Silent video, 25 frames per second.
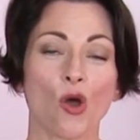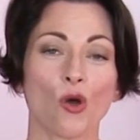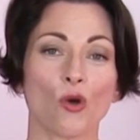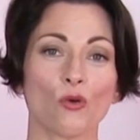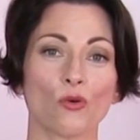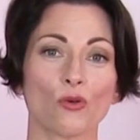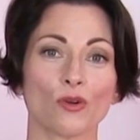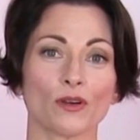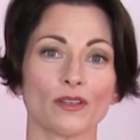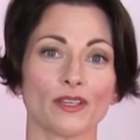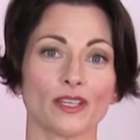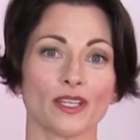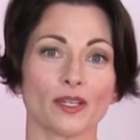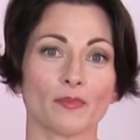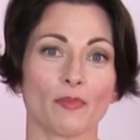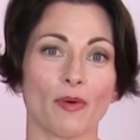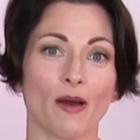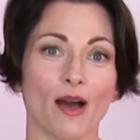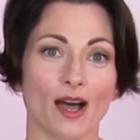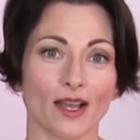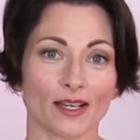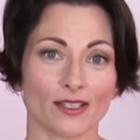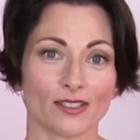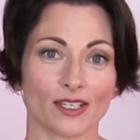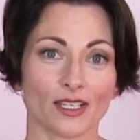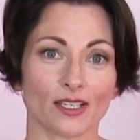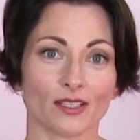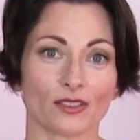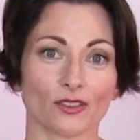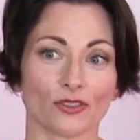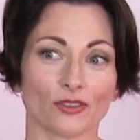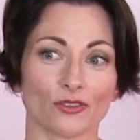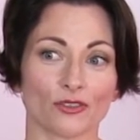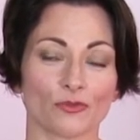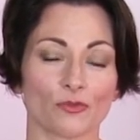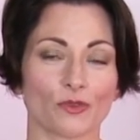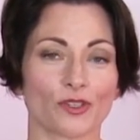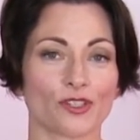or the epoxy
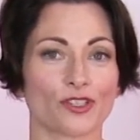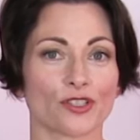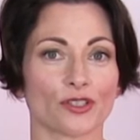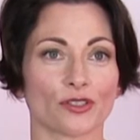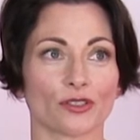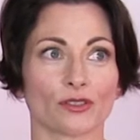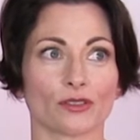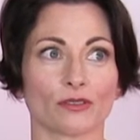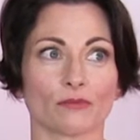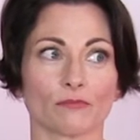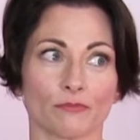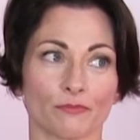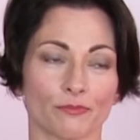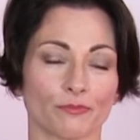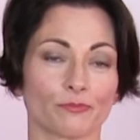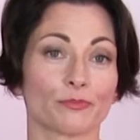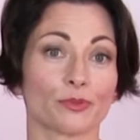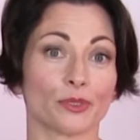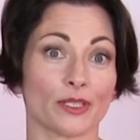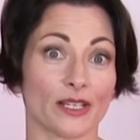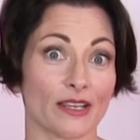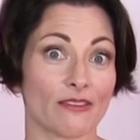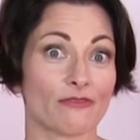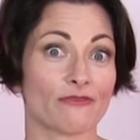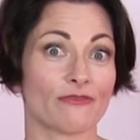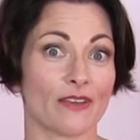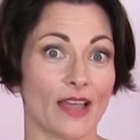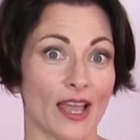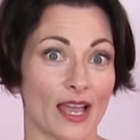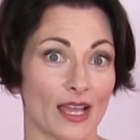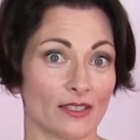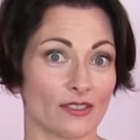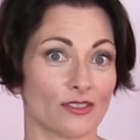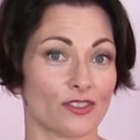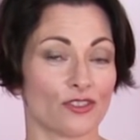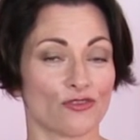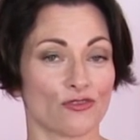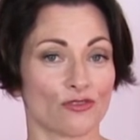glues, which are pretty
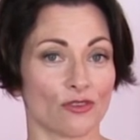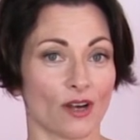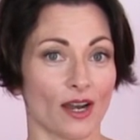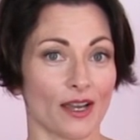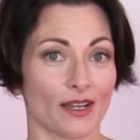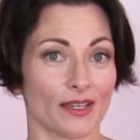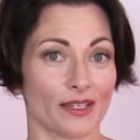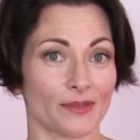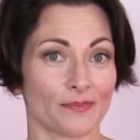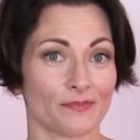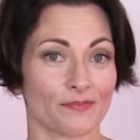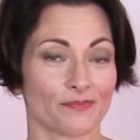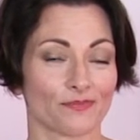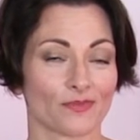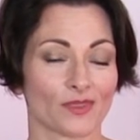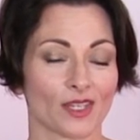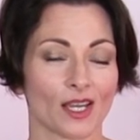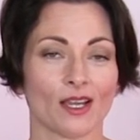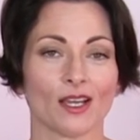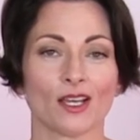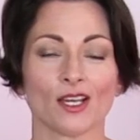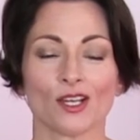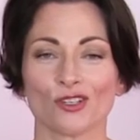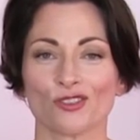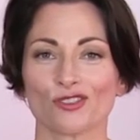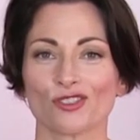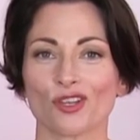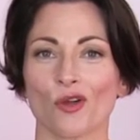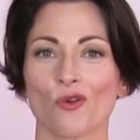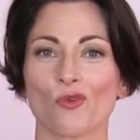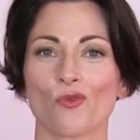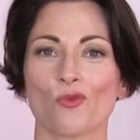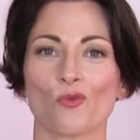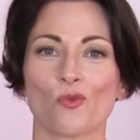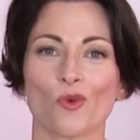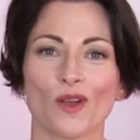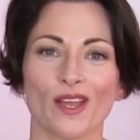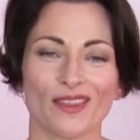fast drying. So
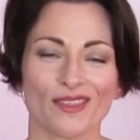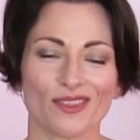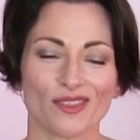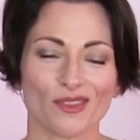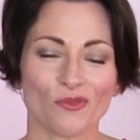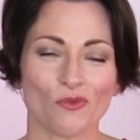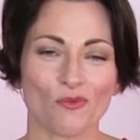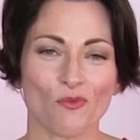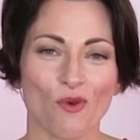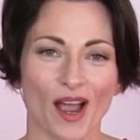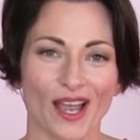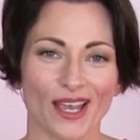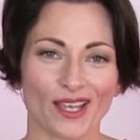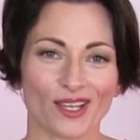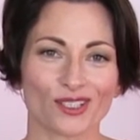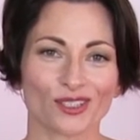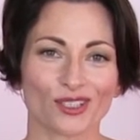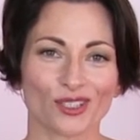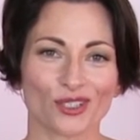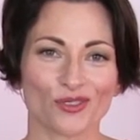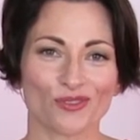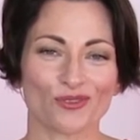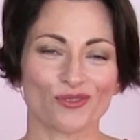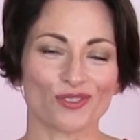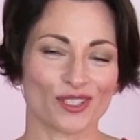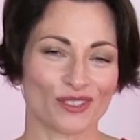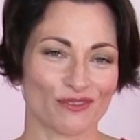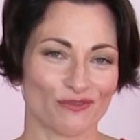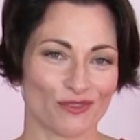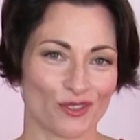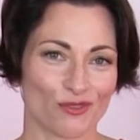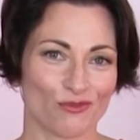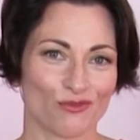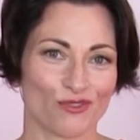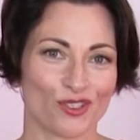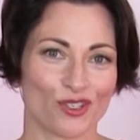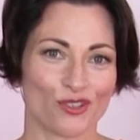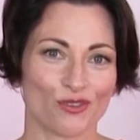with the white glues, if
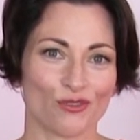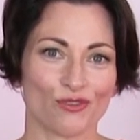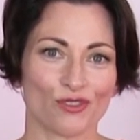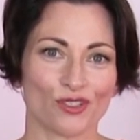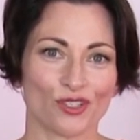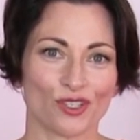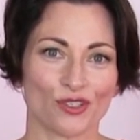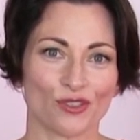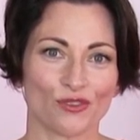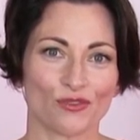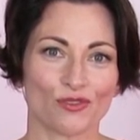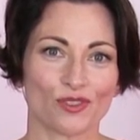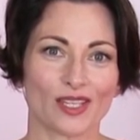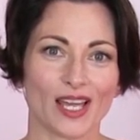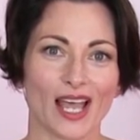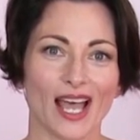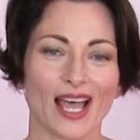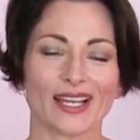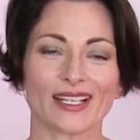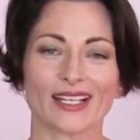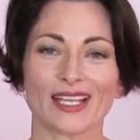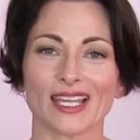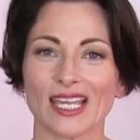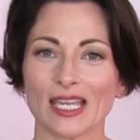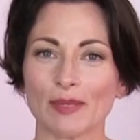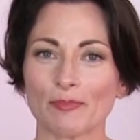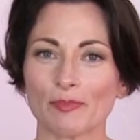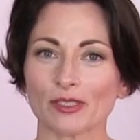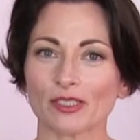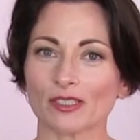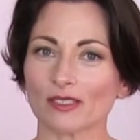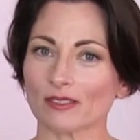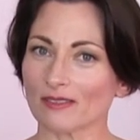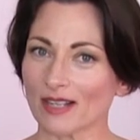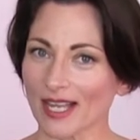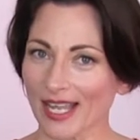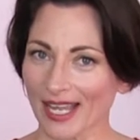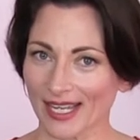you choose to use that, keep a
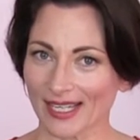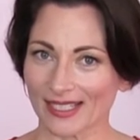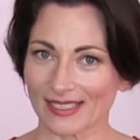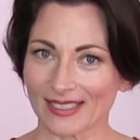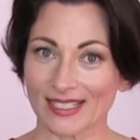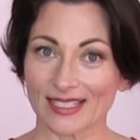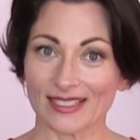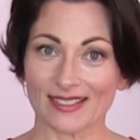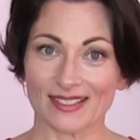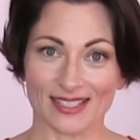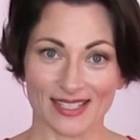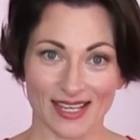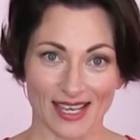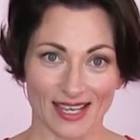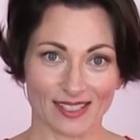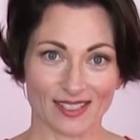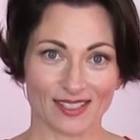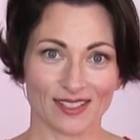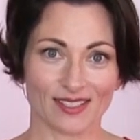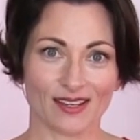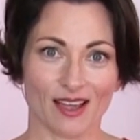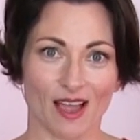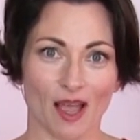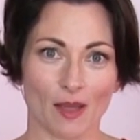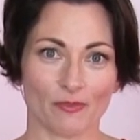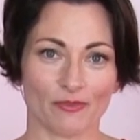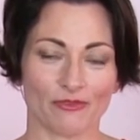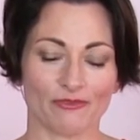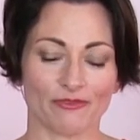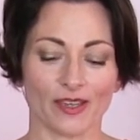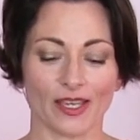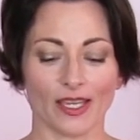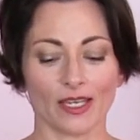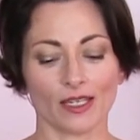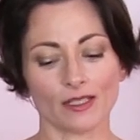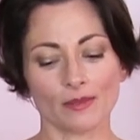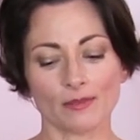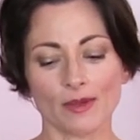little handy desktop
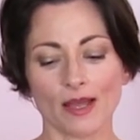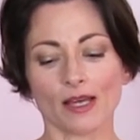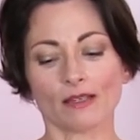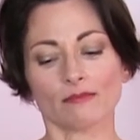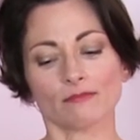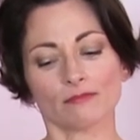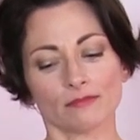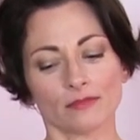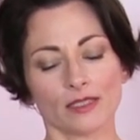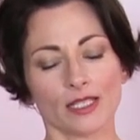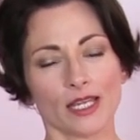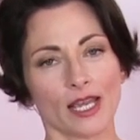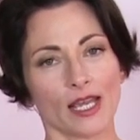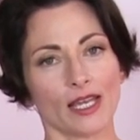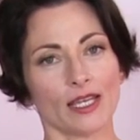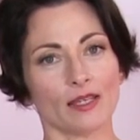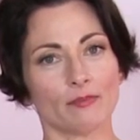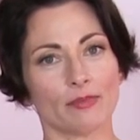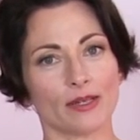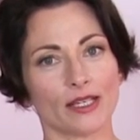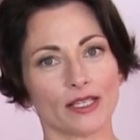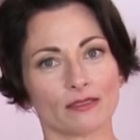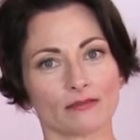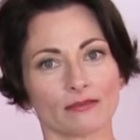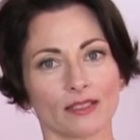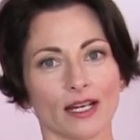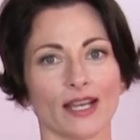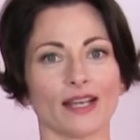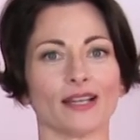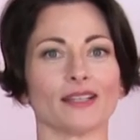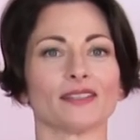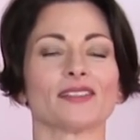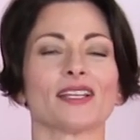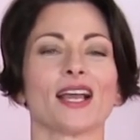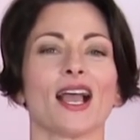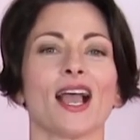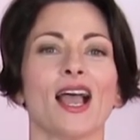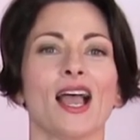fan about yay big
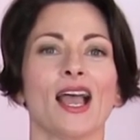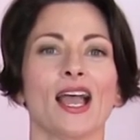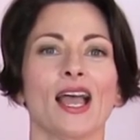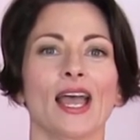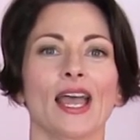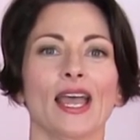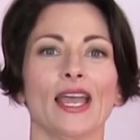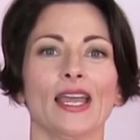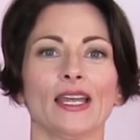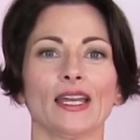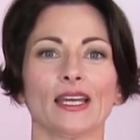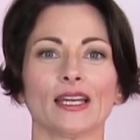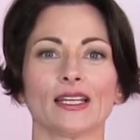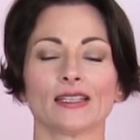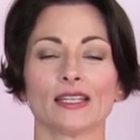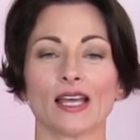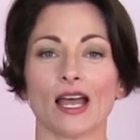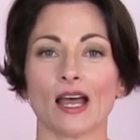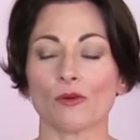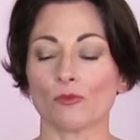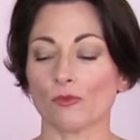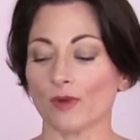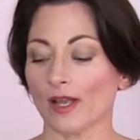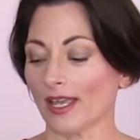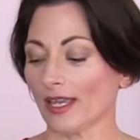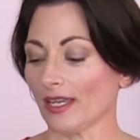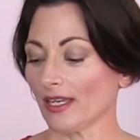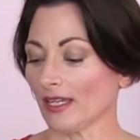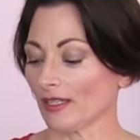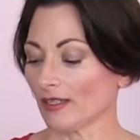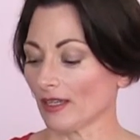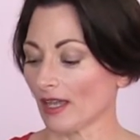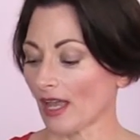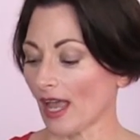around, and that way